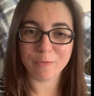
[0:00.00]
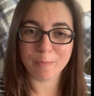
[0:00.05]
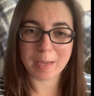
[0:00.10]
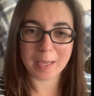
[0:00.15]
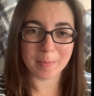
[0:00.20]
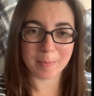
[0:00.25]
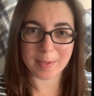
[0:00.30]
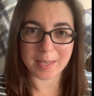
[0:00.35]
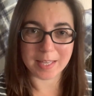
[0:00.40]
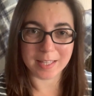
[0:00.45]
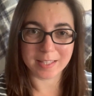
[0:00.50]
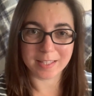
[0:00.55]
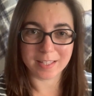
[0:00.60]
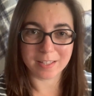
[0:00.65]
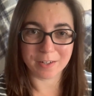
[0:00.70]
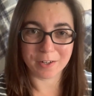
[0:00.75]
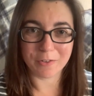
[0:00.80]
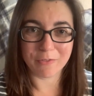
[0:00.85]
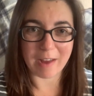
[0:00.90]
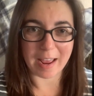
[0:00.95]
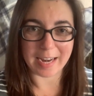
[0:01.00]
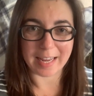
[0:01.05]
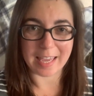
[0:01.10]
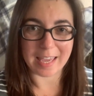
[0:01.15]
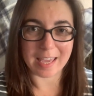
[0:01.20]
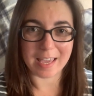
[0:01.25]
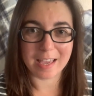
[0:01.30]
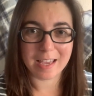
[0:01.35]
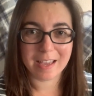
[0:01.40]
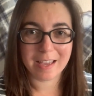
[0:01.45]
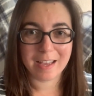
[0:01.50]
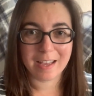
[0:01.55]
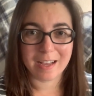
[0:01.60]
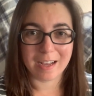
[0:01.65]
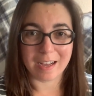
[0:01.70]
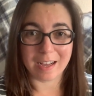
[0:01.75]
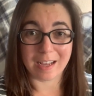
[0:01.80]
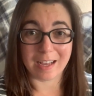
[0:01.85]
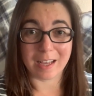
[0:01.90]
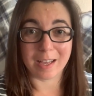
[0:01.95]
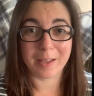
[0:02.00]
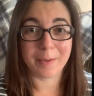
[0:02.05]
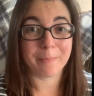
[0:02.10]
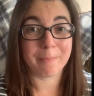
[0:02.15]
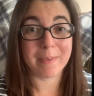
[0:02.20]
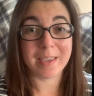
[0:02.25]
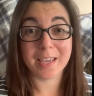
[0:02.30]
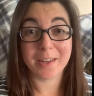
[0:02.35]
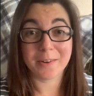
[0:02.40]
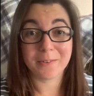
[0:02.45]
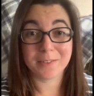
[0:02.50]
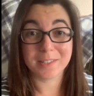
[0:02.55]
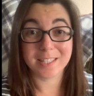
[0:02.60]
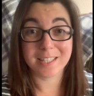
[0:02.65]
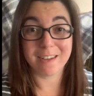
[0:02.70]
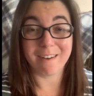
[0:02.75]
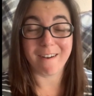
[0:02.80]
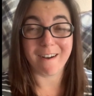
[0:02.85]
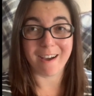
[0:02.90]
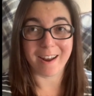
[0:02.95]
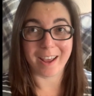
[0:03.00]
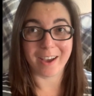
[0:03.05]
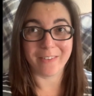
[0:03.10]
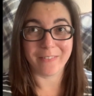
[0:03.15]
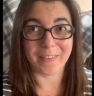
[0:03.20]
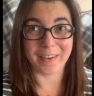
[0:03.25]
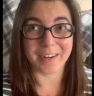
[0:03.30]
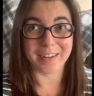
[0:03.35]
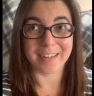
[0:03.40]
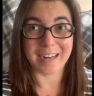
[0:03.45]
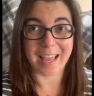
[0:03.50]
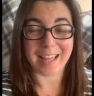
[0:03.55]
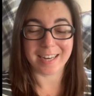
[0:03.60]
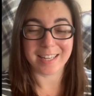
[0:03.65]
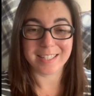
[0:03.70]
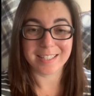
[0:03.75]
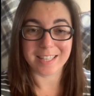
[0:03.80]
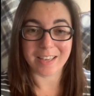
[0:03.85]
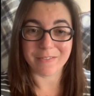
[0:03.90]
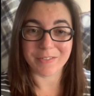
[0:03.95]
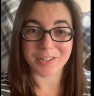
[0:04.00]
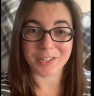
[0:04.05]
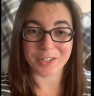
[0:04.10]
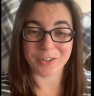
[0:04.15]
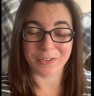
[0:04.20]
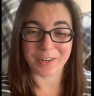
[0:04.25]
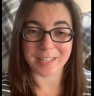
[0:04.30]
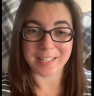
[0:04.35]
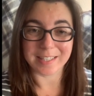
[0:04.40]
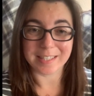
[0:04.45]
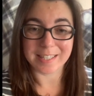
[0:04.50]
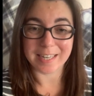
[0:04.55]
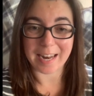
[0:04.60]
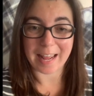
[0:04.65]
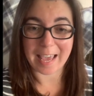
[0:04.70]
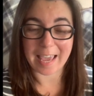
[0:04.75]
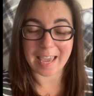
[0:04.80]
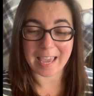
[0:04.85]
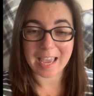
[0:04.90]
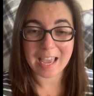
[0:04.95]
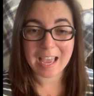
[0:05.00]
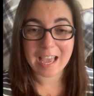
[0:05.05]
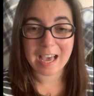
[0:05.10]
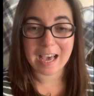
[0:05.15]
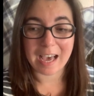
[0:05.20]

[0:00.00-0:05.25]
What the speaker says: of my beans that are ready. Man, was it hot out there, 97 degrees today.